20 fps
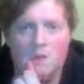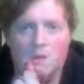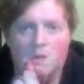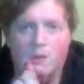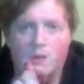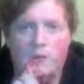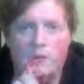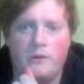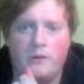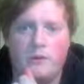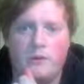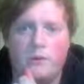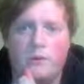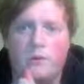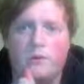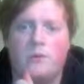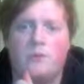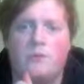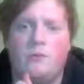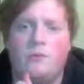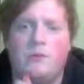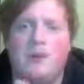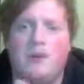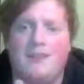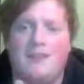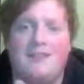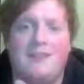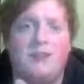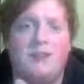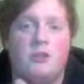good. Also knight
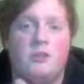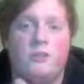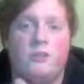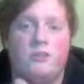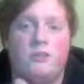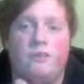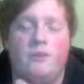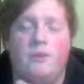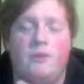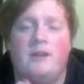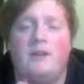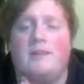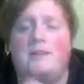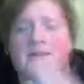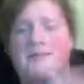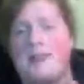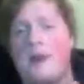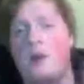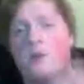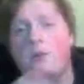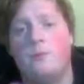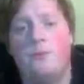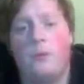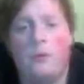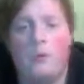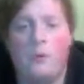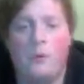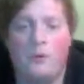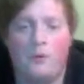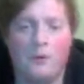e2, but he's down a
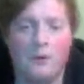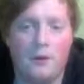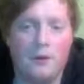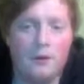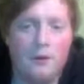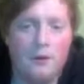pawn.